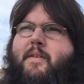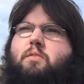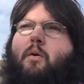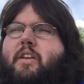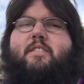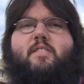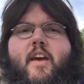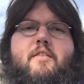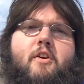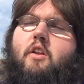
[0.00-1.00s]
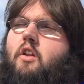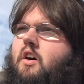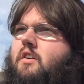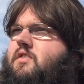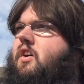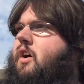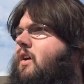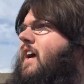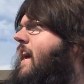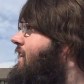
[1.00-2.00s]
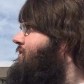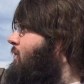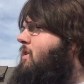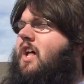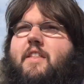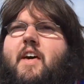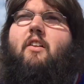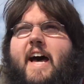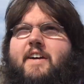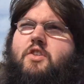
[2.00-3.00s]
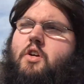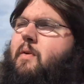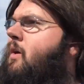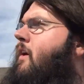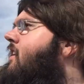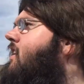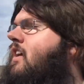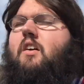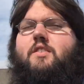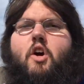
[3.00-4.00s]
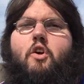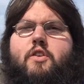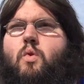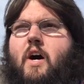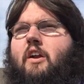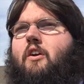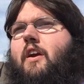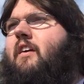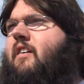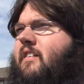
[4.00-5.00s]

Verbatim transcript: That's why we didn't stay very long. So, and I filmed a lot of that last year. But anyway, let's go to this winery.